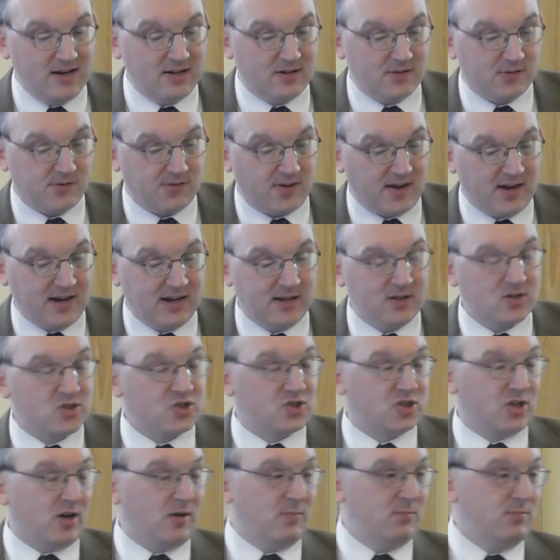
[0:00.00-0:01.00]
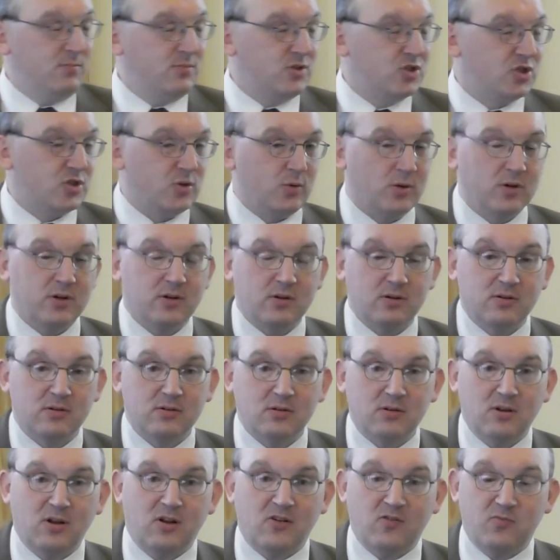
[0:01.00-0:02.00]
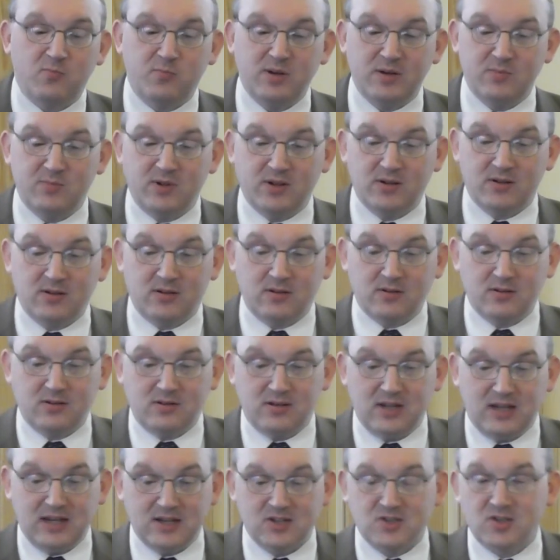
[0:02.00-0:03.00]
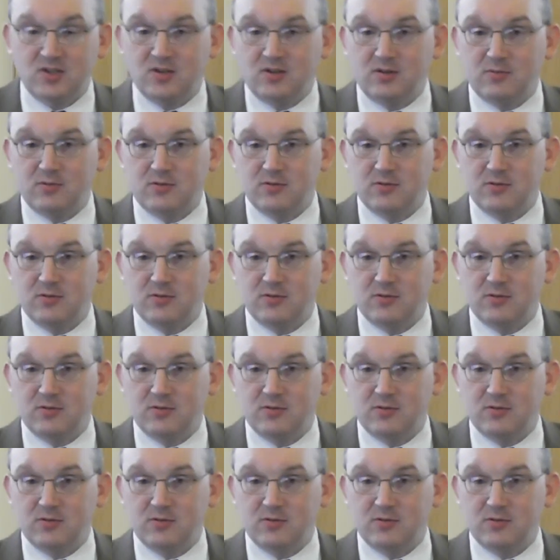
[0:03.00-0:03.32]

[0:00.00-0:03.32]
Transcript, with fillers: to find some sort of biblical basis